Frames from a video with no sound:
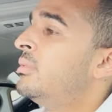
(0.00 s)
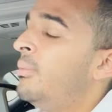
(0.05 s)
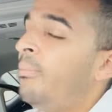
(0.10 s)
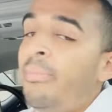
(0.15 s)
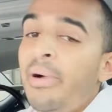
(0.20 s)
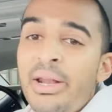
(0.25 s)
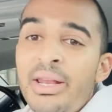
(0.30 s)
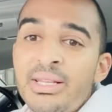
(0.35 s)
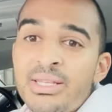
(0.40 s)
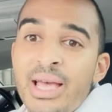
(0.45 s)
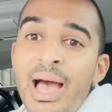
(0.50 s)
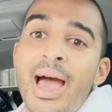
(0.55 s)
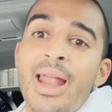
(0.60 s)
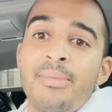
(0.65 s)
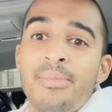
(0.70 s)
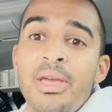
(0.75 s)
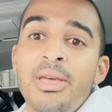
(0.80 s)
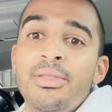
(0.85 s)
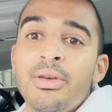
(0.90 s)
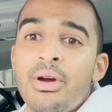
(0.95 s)
But he's got
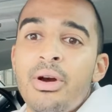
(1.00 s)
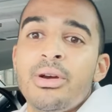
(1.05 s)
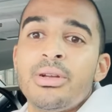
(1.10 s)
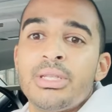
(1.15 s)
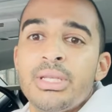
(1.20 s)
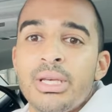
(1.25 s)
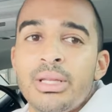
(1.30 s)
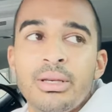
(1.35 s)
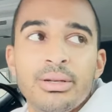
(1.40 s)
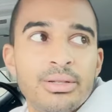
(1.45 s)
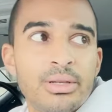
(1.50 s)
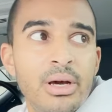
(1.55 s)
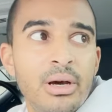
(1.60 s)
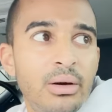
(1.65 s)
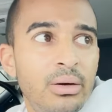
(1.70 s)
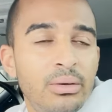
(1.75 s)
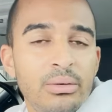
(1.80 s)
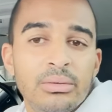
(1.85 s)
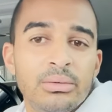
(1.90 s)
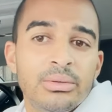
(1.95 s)
to be in the car seat. There's
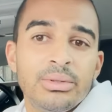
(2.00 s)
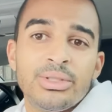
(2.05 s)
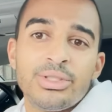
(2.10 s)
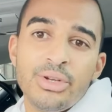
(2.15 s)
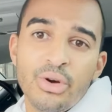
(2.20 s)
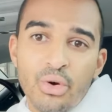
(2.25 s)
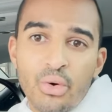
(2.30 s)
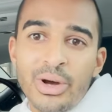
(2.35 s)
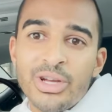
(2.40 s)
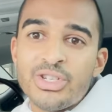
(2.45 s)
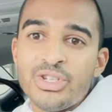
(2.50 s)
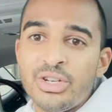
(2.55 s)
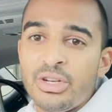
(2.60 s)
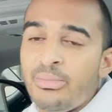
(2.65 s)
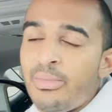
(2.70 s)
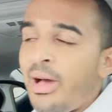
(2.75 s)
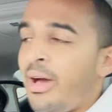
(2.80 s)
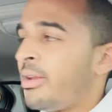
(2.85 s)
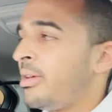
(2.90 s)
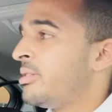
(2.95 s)
no, there's no question
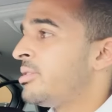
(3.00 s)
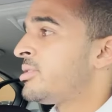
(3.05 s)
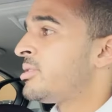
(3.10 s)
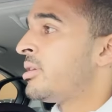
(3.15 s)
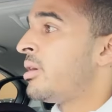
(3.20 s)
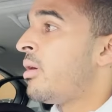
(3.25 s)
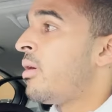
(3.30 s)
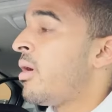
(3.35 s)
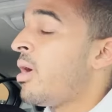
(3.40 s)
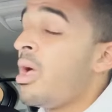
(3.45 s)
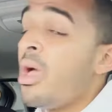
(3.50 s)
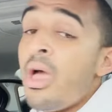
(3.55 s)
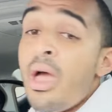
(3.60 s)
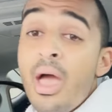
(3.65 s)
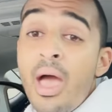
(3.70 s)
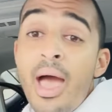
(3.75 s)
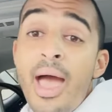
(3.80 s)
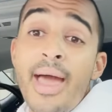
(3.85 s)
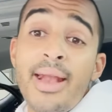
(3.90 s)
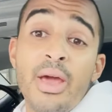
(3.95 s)
about it. So.
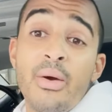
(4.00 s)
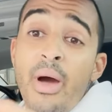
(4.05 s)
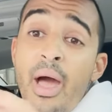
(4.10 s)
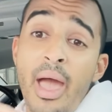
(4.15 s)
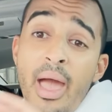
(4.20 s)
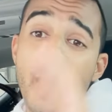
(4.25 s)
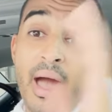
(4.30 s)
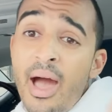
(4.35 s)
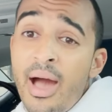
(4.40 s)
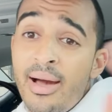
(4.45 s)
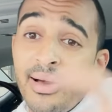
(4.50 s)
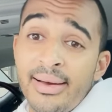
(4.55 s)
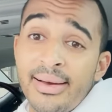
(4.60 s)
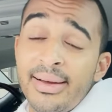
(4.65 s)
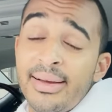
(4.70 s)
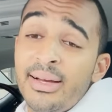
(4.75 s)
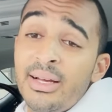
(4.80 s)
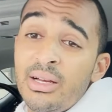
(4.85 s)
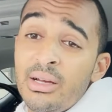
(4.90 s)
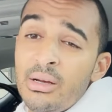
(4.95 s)
Anyway,
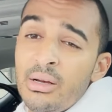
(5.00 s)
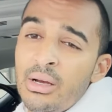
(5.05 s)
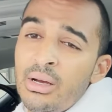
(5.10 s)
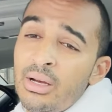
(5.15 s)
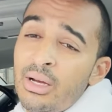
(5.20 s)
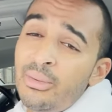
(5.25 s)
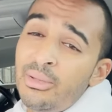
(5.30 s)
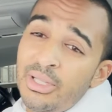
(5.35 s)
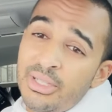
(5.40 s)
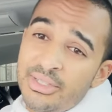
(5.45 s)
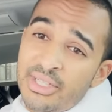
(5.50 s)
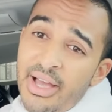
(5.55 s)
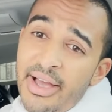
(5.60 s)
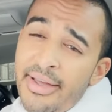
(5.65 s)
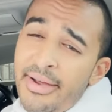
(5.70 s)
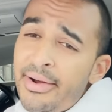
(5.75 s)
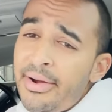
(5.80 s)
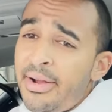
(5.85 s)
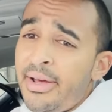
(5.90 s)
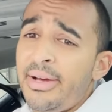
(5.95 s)
I'm a little
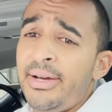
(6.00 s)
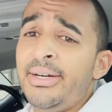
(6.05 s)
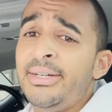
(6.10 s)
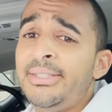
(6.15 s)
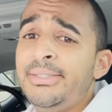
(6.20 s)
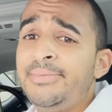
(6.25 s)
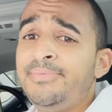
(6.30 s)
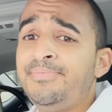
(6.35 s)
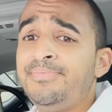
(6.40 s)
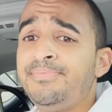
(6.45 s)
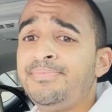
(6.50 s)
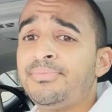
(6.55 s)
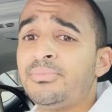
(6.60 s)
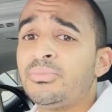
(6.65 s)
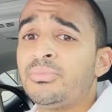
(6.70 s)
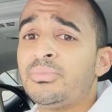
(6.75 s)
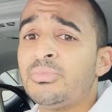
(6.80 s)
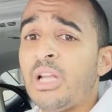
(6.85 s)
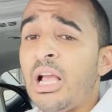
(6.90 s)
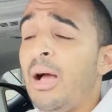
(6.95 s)

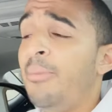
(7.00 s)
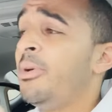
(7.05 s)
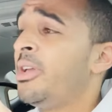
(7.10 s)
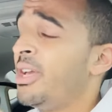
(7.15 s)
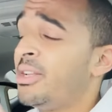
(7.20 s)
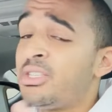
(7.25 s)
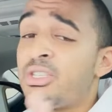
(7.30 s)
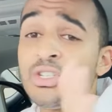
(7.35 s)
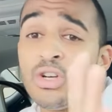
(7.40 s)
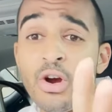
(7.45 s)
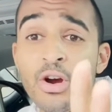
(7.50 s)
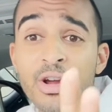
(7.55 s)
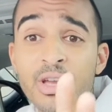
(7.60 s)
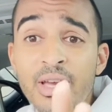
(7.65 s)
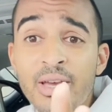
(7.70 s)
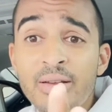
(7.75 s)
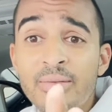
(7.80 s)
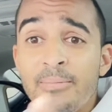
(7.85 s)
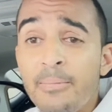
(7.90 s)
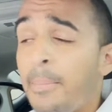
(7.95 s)
tired. I'm gonna get to
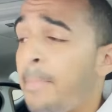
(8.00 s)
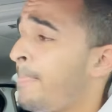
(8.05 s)
Target.